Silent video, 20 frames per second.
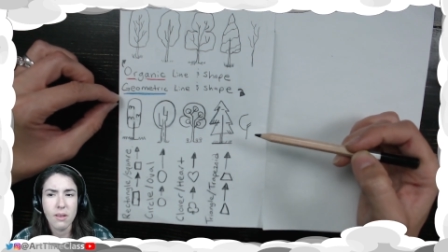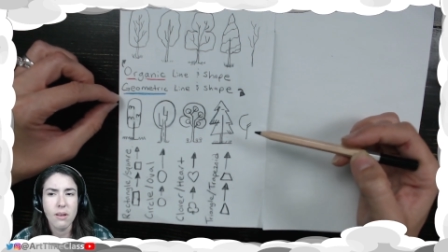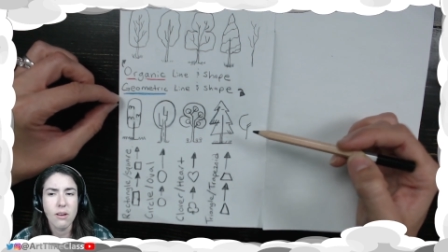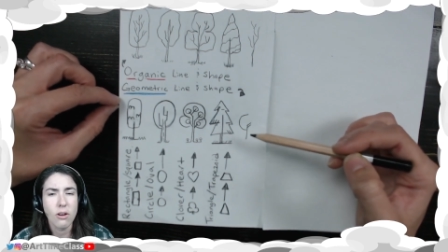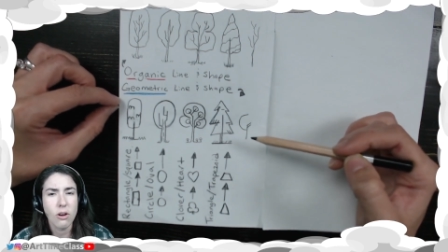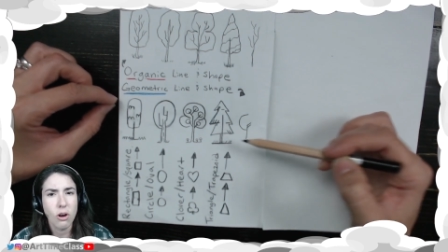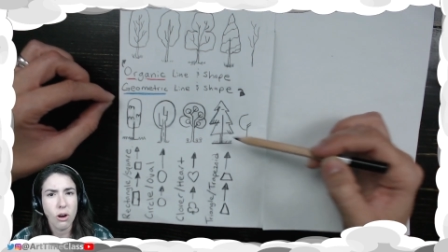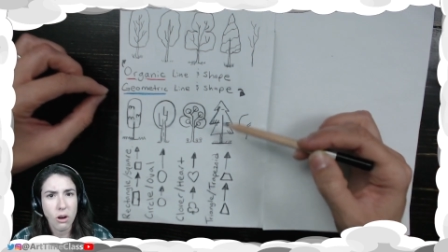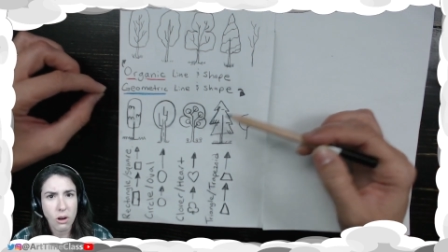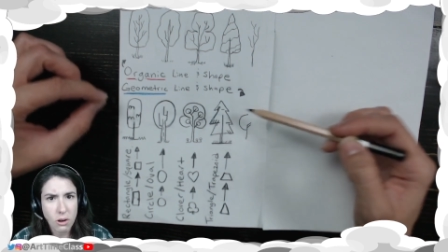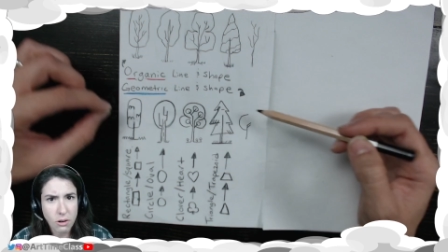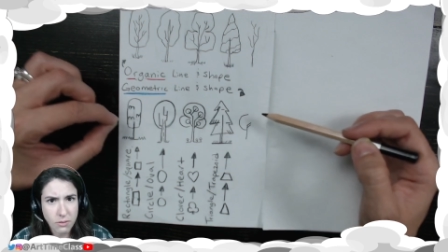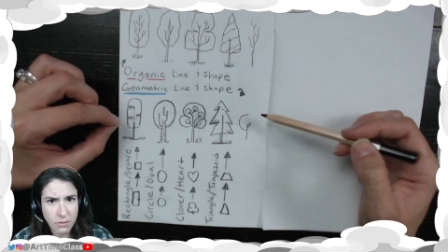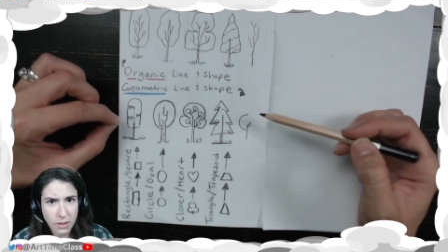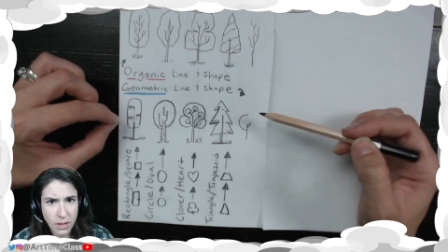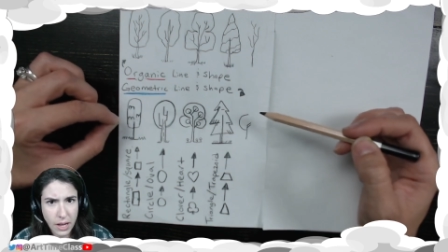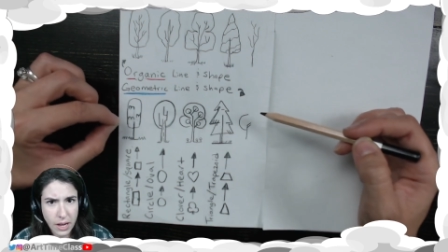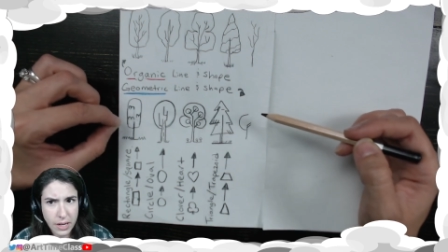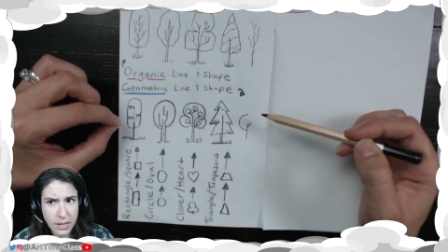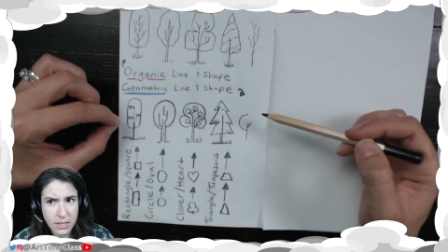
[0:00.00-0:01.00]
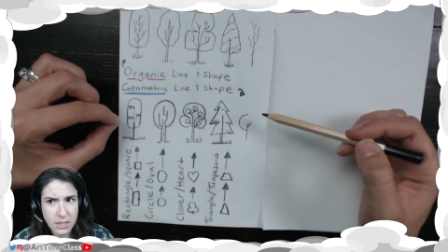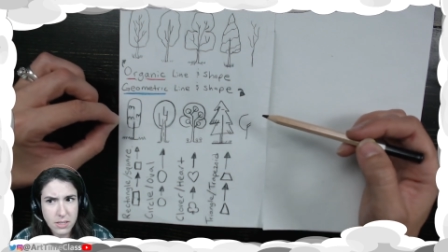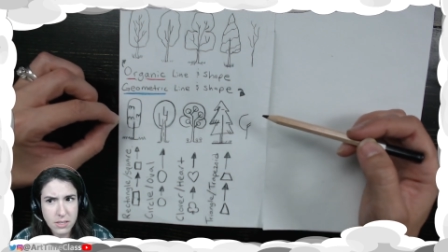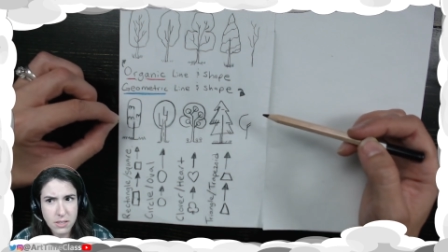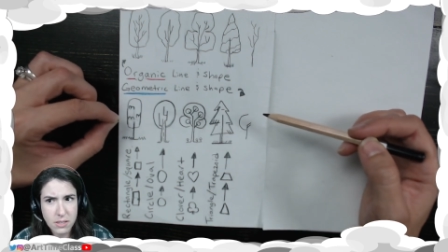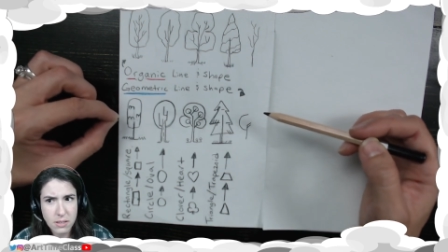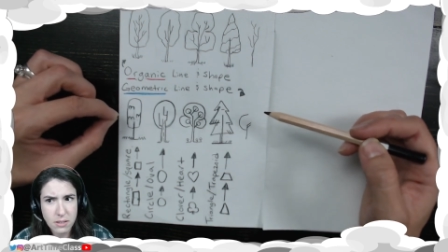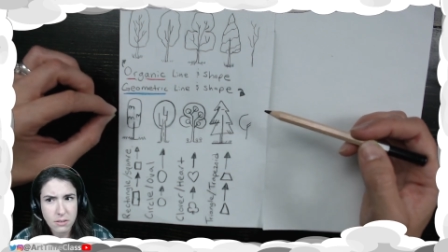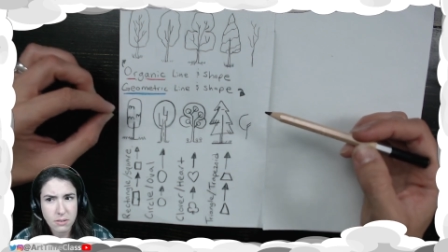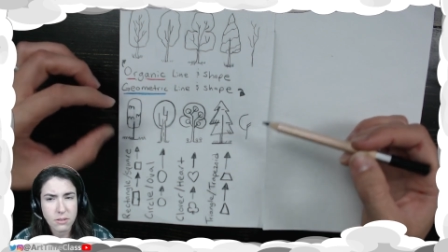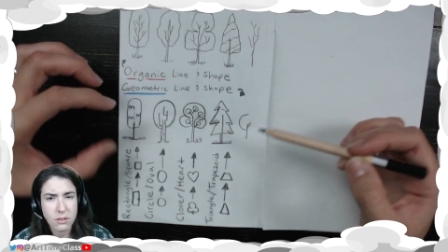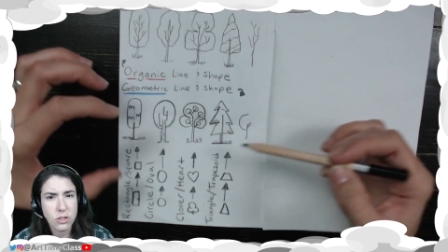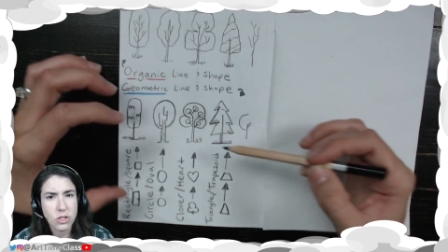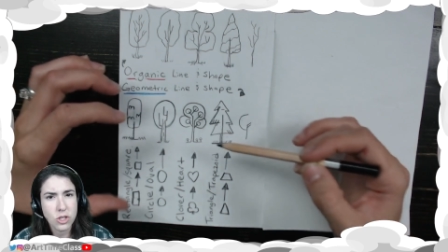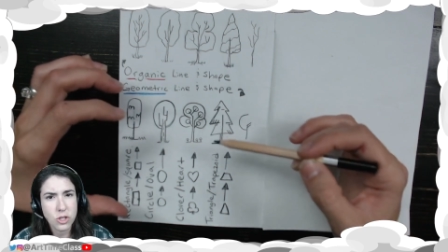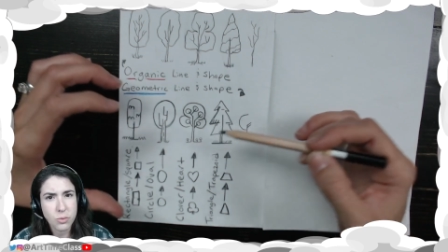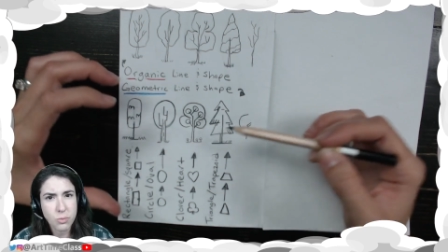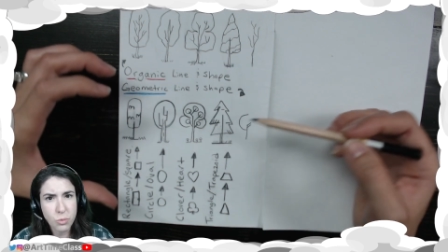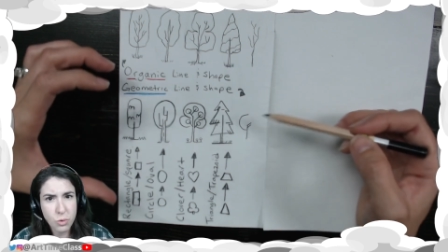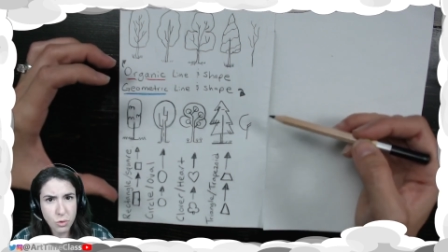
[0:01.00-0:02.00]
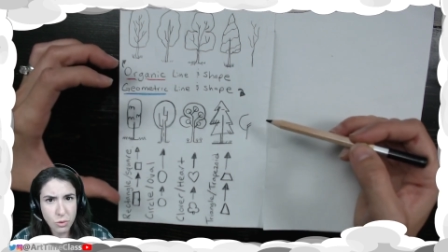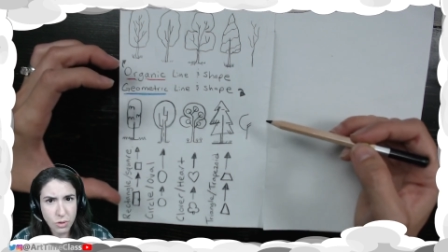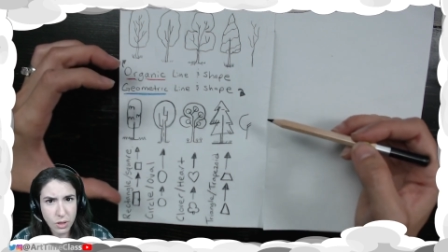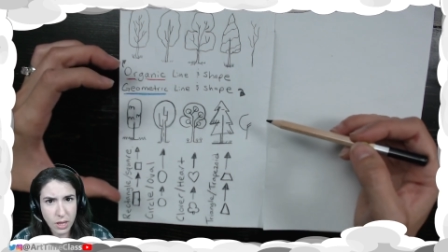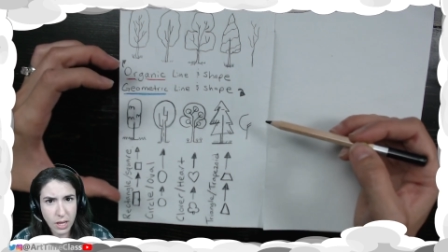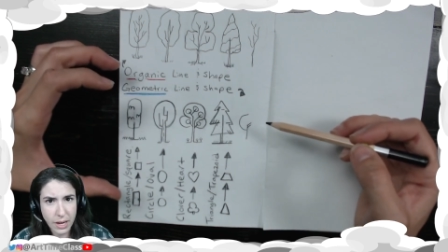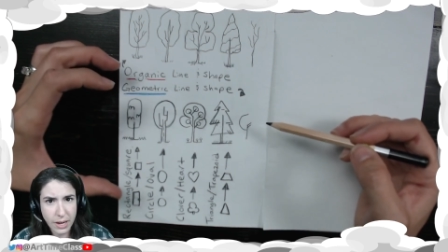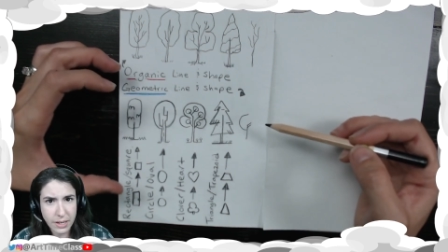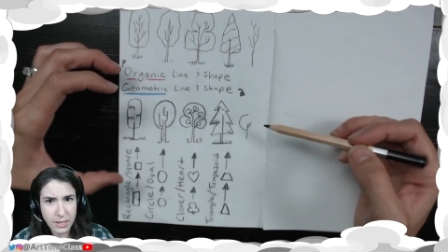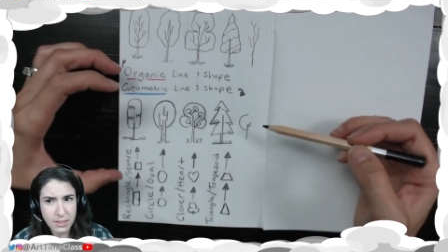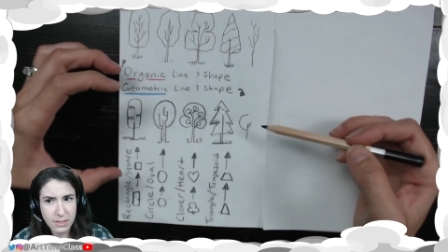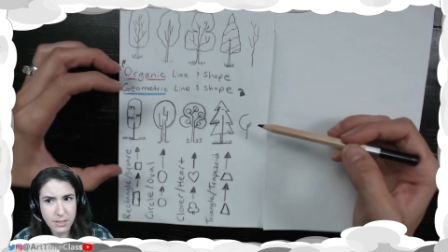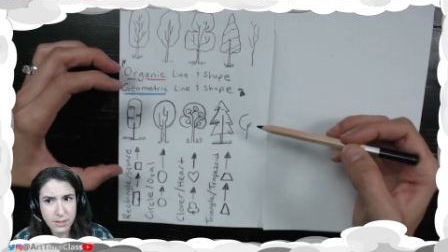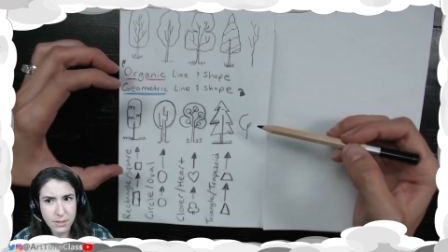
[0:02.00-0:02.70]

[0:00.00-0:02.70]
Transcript: curved lines, smooth lines?